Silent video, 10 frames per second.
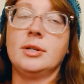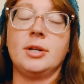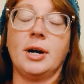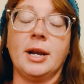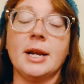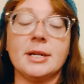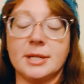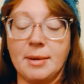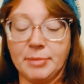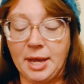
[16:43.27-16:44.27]
turn it into
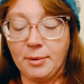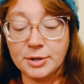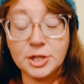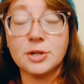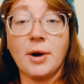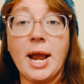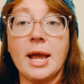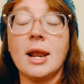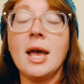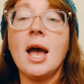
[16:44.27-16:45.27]
something, which is
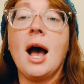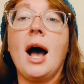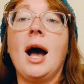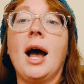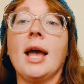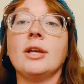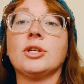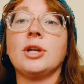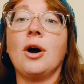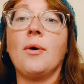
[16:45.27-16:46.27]
great.
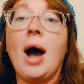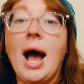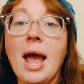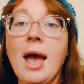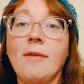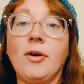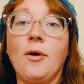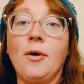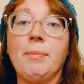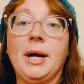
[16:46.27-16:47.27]
So I have a
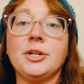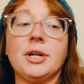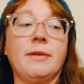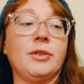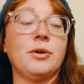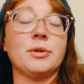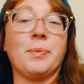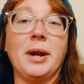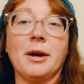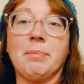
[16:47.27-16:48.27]
whole bunch of those
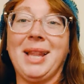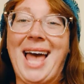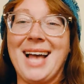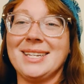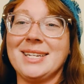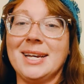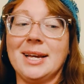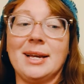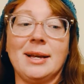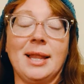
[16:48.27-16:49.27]
weird
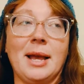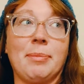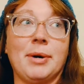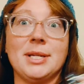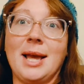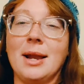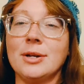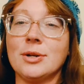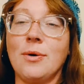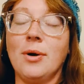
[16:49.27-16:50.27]
plastic
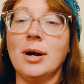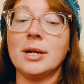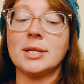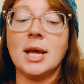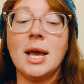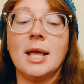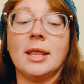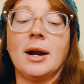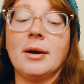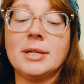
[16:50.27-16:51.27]
pretend corks
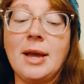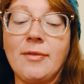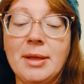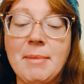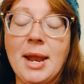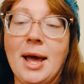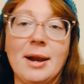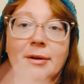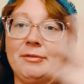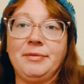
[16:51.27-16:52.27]
that are definitely made out
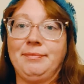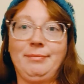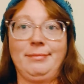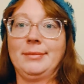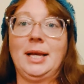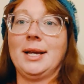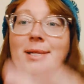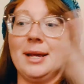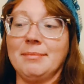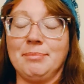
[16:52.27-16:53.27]
of, like I
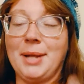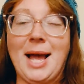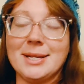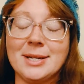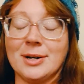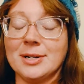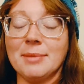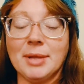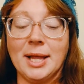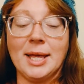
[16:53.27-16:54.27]
said, plastic or
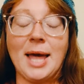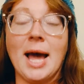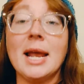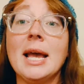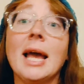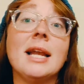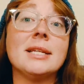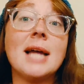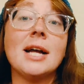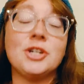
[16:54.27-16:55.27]
something like that. It
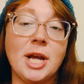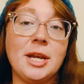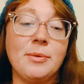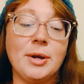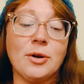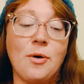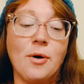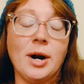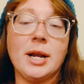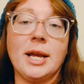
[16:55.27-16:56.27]
is not genuine
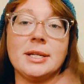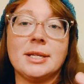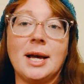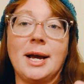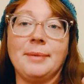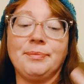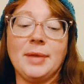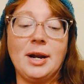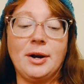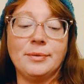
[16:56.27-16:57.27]
cork. It's,
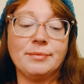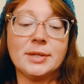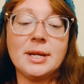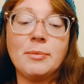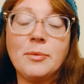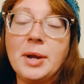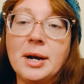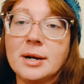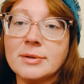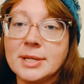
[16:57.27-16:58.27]
some
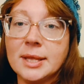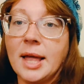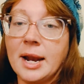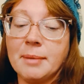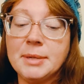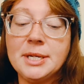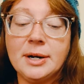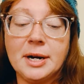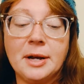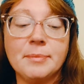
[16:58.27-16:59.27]
weird synthetic
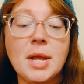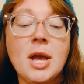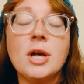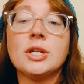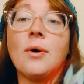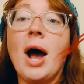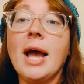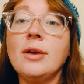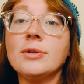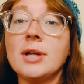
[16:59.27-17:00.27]
material. So
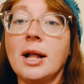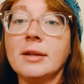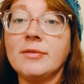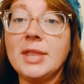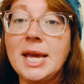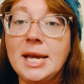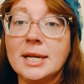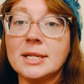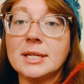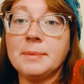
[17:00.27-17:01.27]
I used all of
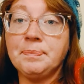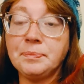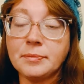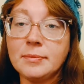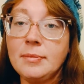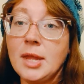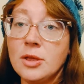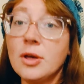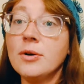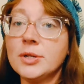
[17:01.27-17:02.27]

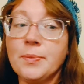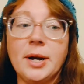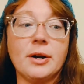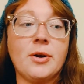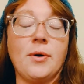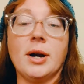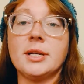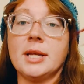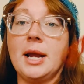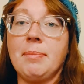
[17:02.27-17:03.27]
those weird
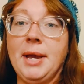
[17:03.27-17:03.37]
corks, and I